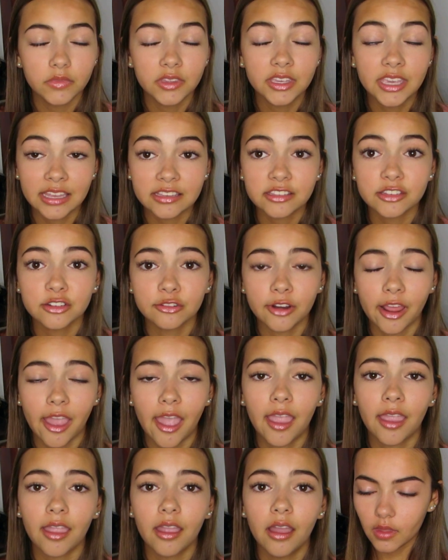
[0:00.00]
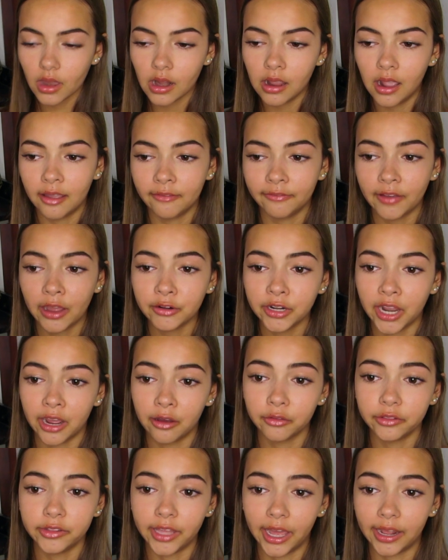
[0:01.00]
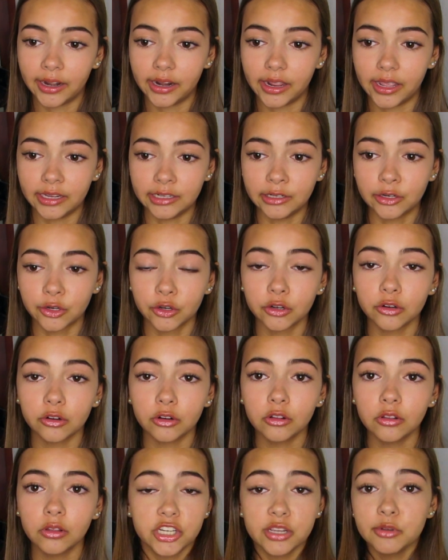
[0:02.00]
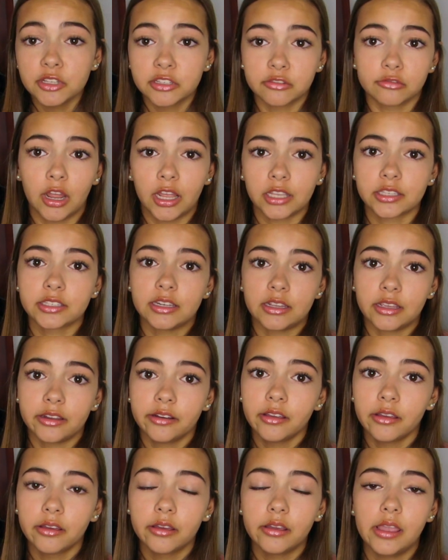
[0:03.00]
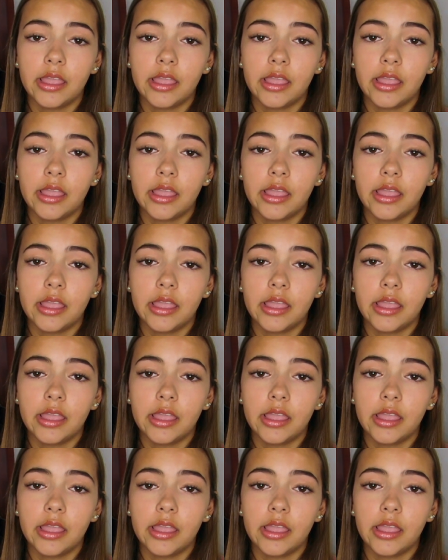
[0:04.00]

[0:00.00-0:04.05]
Yesterday, I found out that a girl, she was arrested,